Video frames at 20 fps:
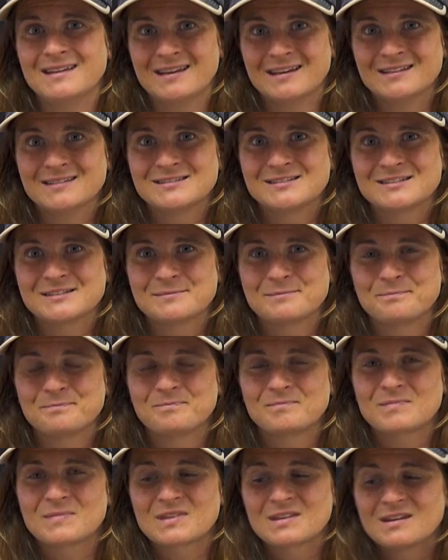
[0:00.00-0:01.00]
kids.
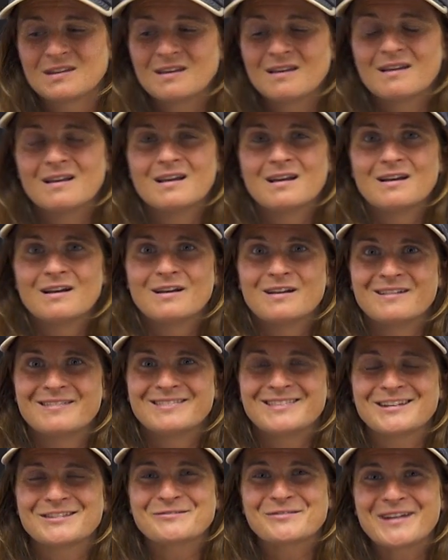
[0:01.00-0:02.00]

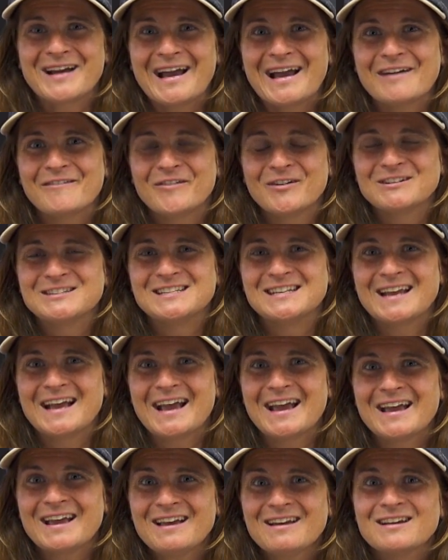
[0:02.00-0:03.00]
That's what I have for
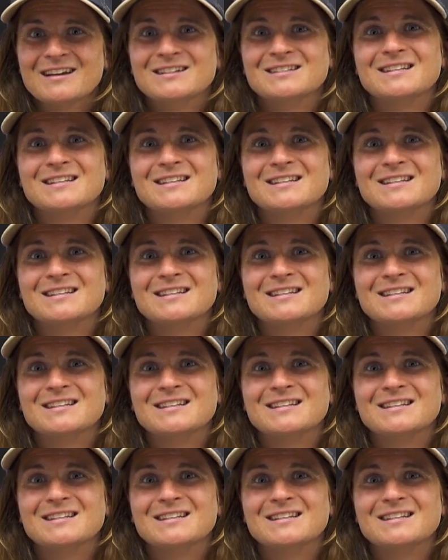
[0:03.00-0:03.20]
today.